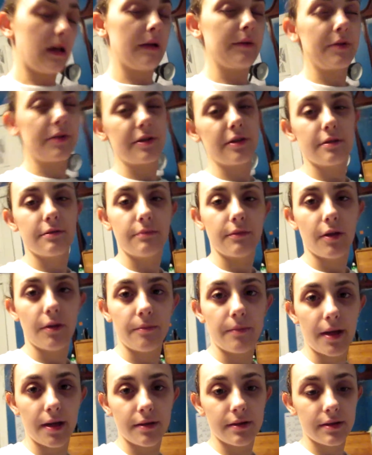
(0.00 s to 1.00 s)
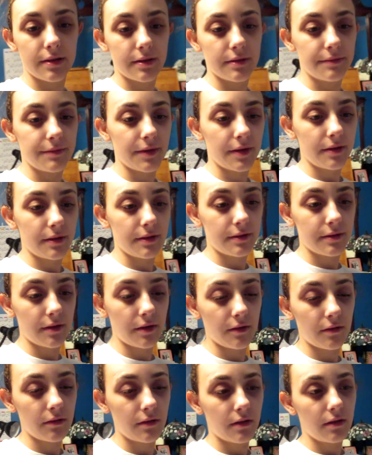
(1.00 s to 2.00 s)
I'm just a, a mess.
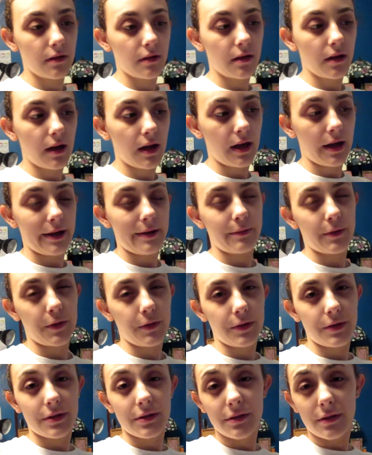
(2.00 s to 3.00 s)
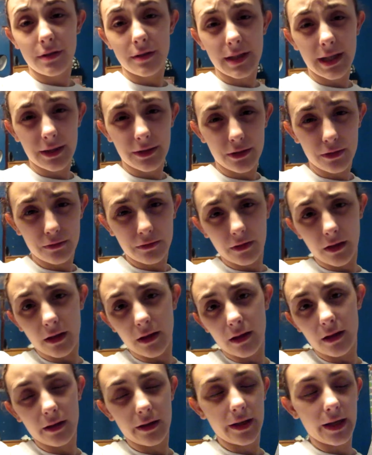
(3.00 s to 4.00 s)
So I am going to close out the
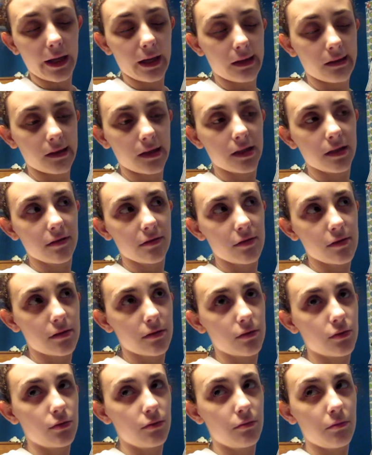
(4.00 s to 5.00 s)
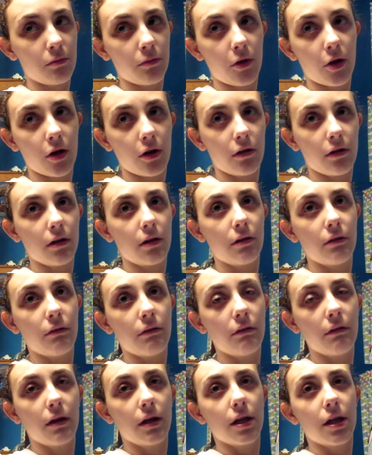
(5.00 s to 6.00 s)
vlog and tomorrow
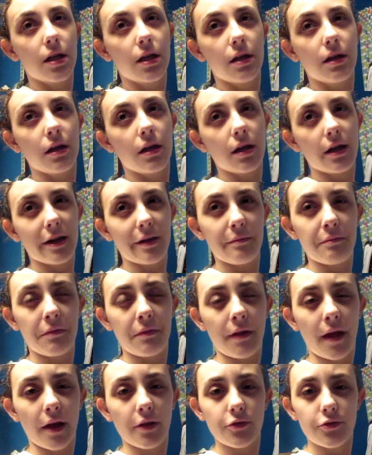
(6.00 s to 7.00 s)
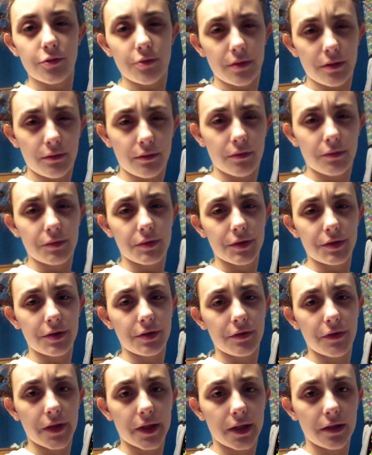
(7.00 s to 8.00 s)
I'm not sure what we're
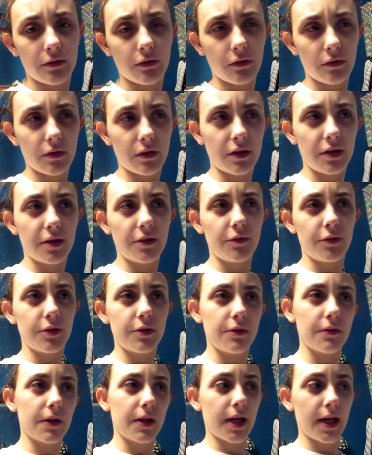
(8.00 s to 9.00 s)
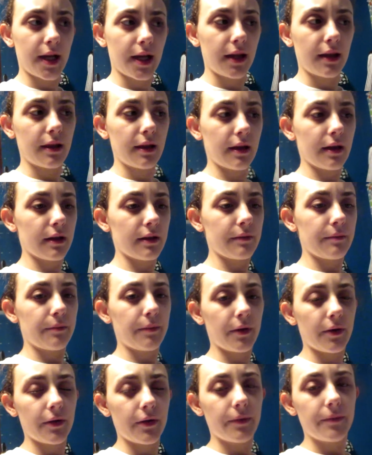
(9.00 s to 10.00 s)
doing, if we're doing anything,
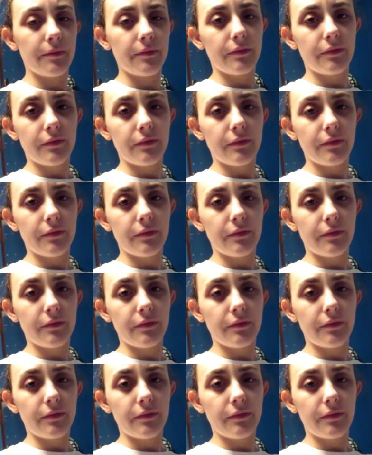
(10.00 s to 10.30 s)
but